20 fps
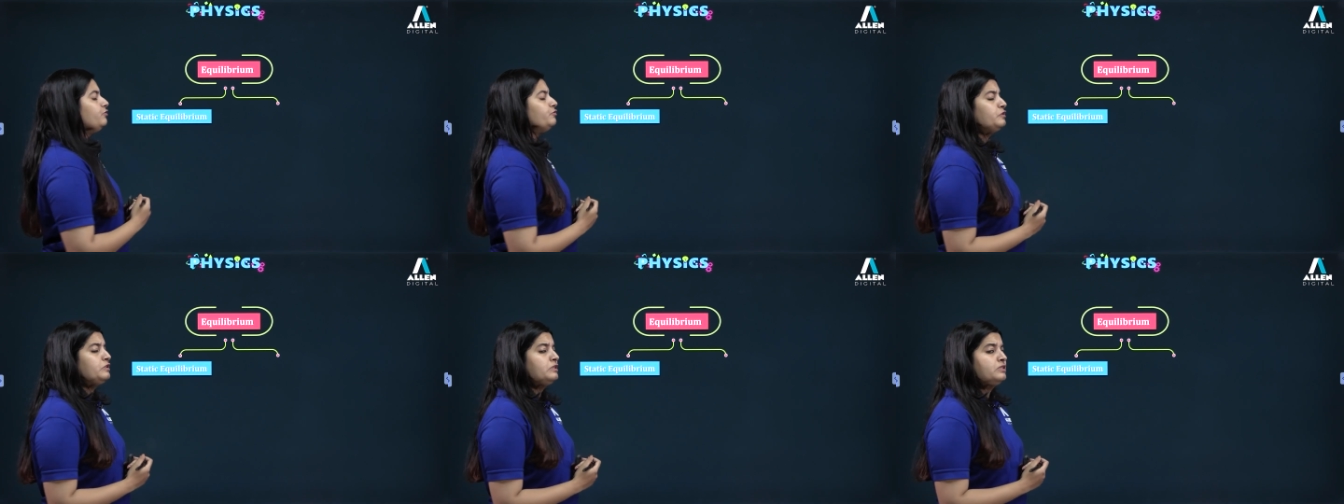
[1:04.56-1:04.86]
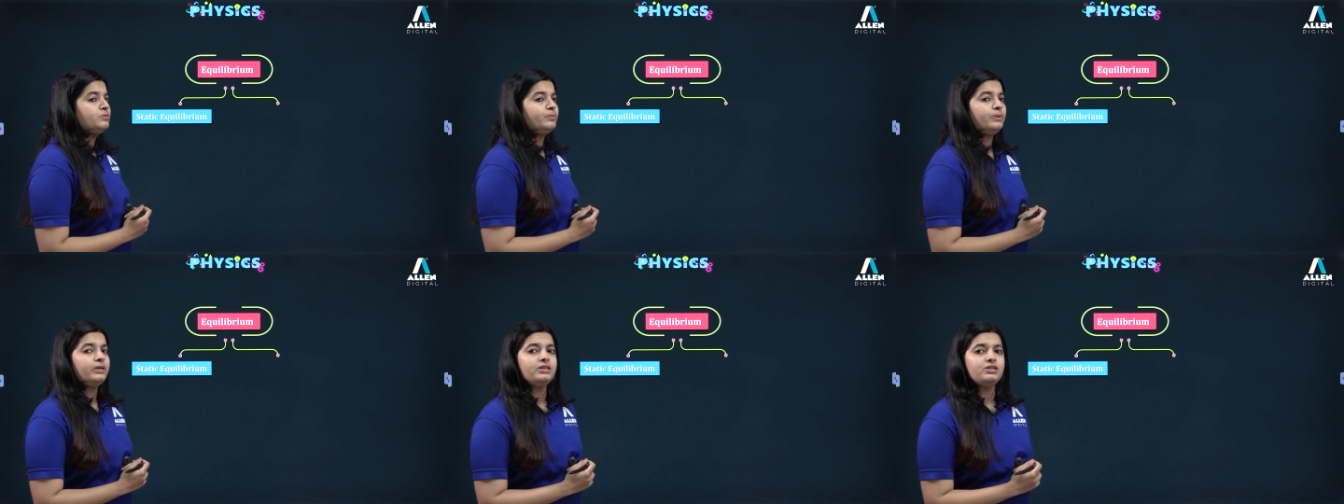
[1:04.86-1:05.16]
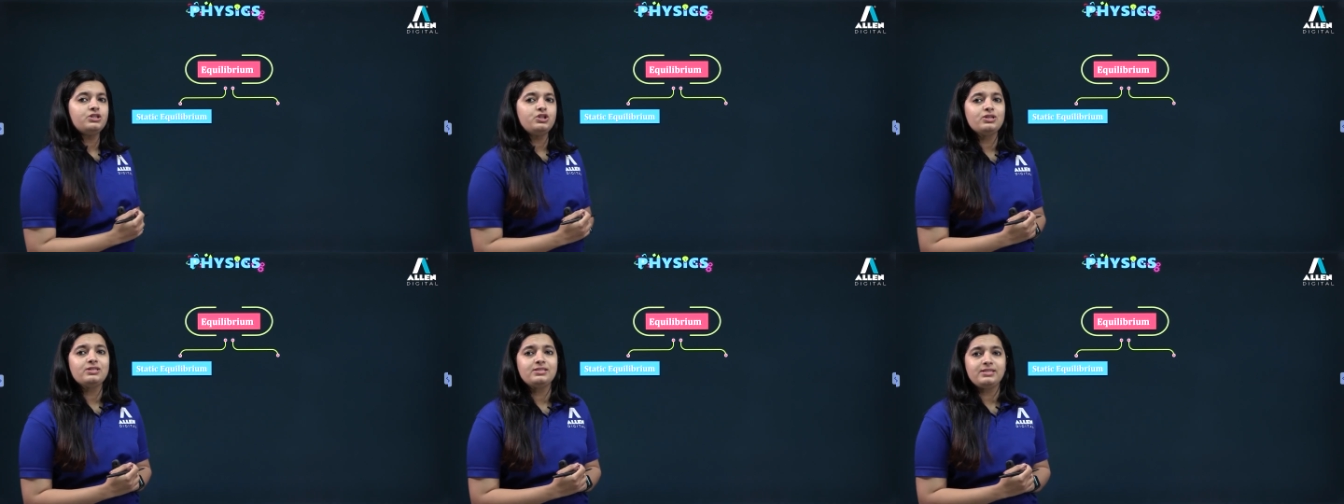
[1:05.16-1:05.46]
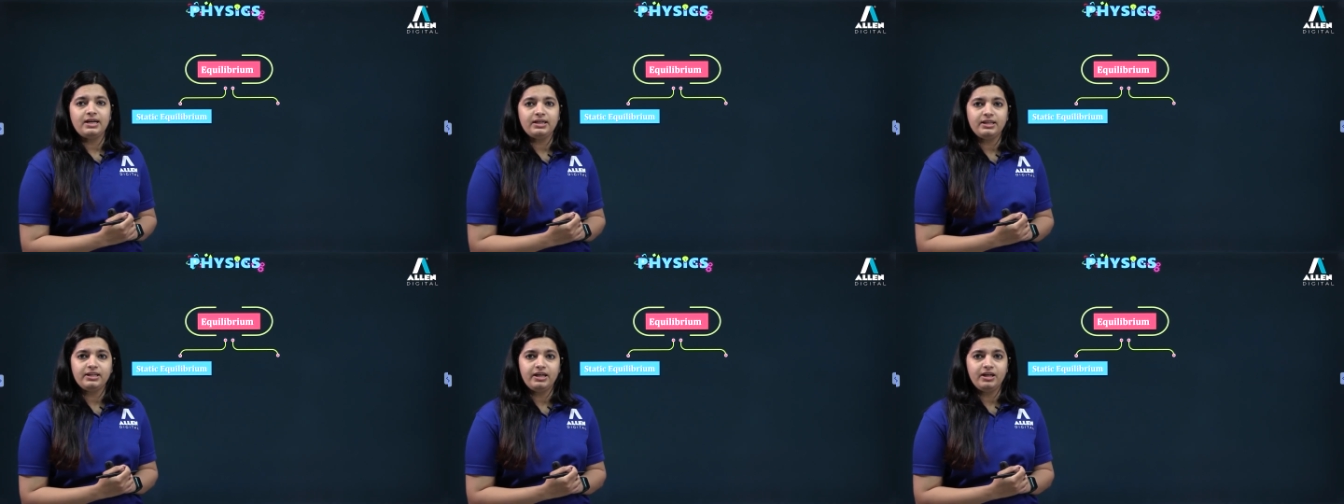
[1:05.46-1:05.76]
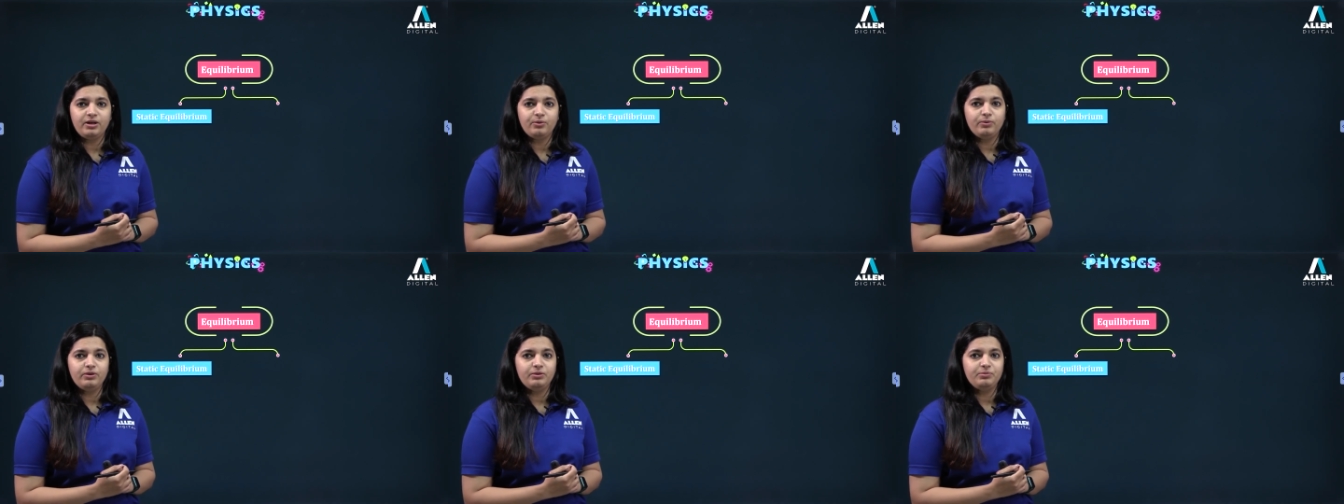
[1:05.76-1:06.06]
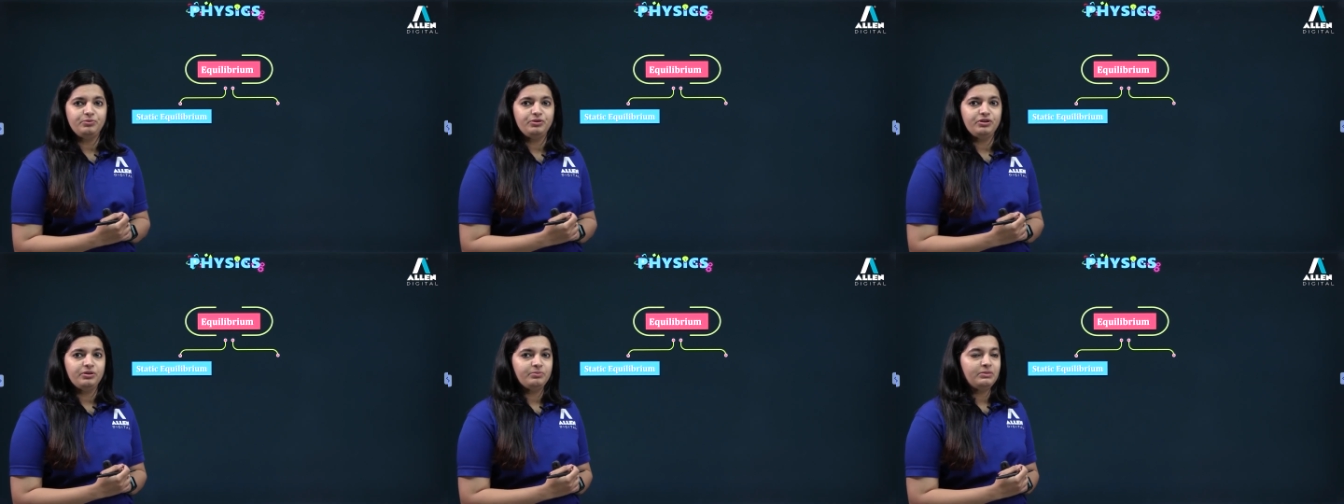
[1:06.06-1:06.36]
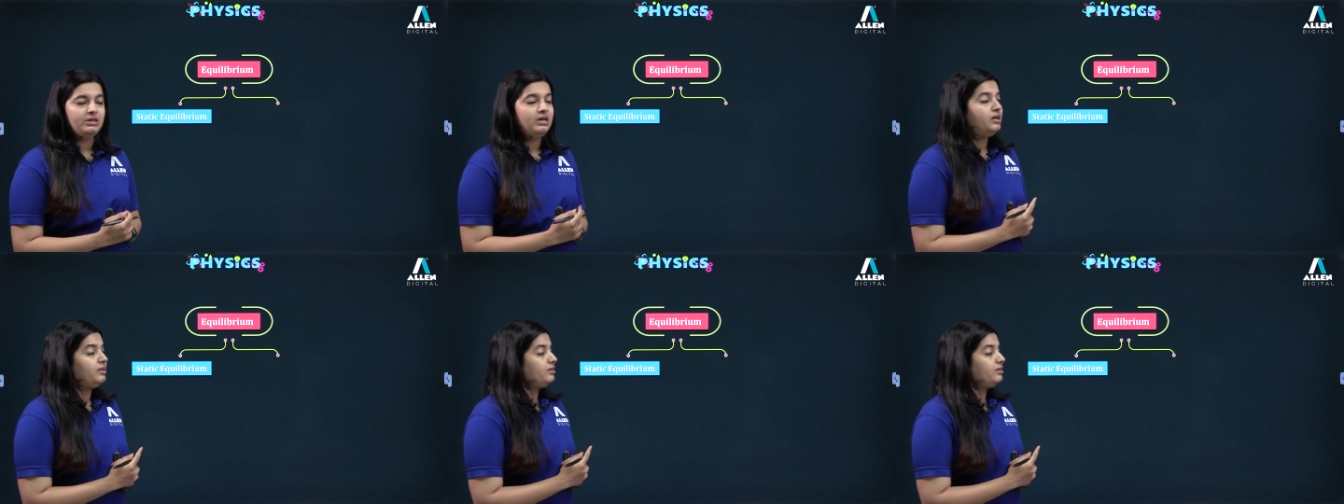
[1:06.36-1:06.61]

First one is your static equilibrium.